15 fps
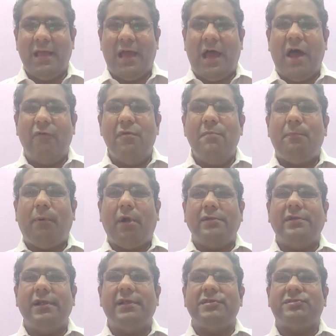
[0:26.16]
How
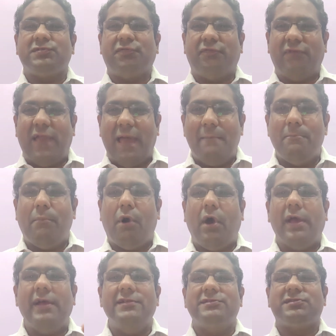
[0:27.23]
important is
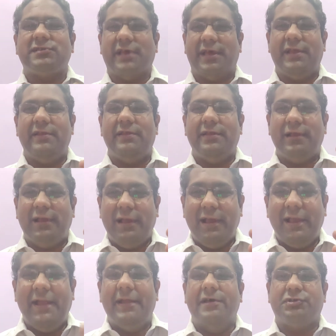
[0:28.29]
flamboyance in
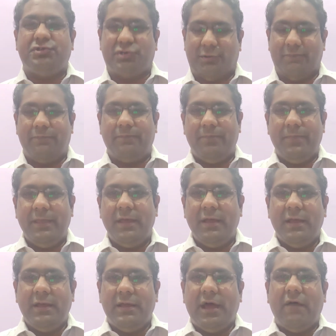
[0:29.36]
leadership?
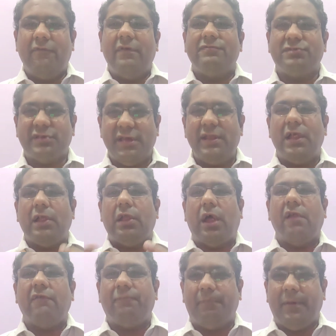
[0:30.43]
Now we have seen a
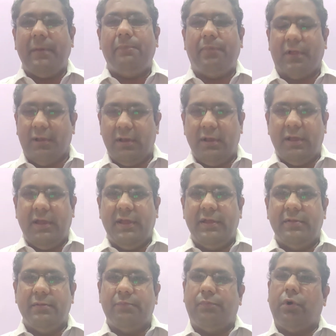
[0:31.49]
lot of people
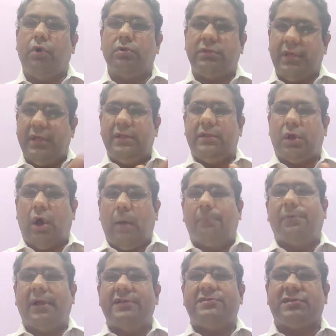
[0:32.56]
in both in
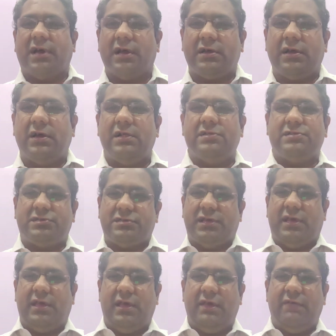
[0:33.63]
corporate
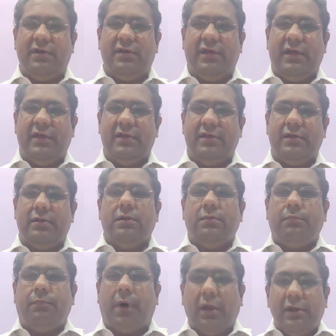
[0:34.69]
circles, even in
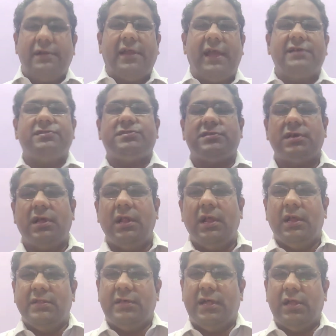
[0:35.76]
politics.
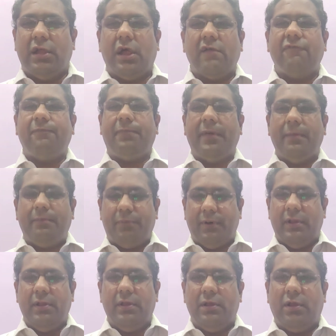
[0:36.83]
There are a lot of
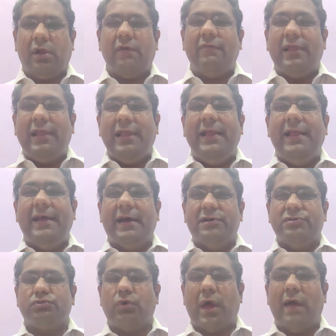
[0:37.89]
people, a lot of
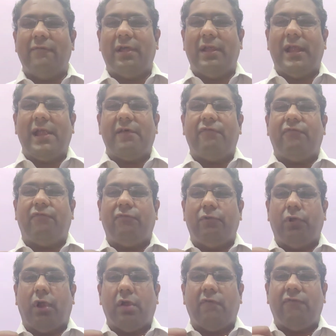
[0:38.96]
leaders who have a lot
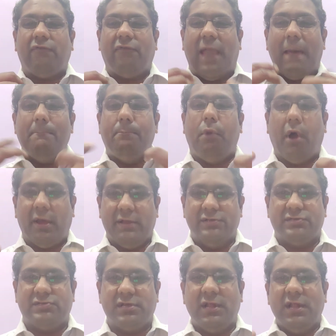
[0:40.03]
of
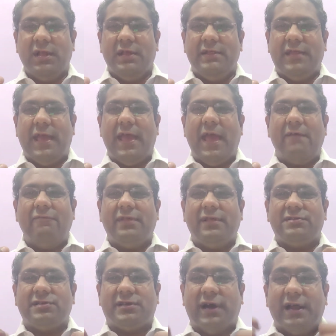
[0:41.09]
flamboyance. They have
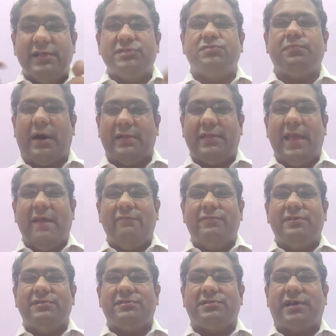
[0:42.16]
this charisma. They have
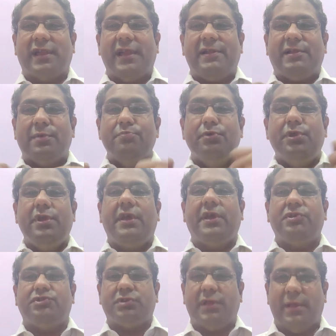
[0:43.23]
this great
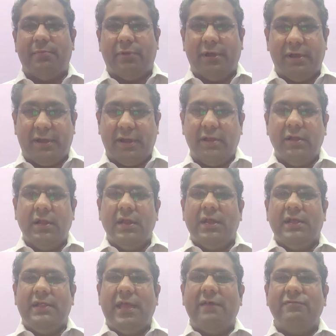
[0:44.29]
communication ability.
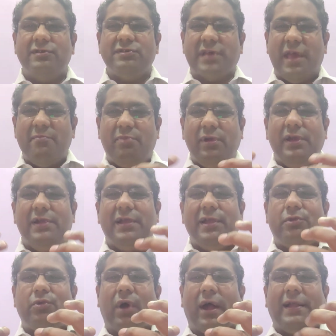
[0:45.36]
They have this
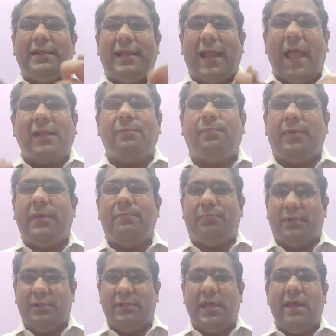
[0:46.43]
ability to attract
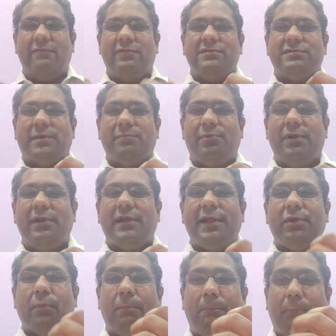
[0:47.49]
people. They have this
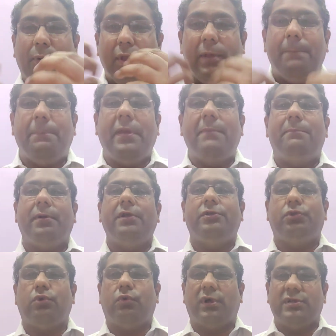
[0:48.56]
ability to pull people
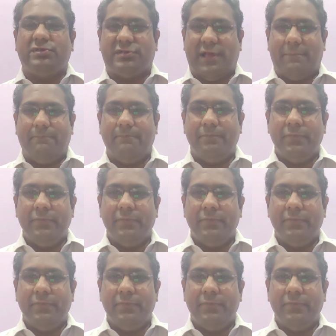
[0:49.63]
towards them,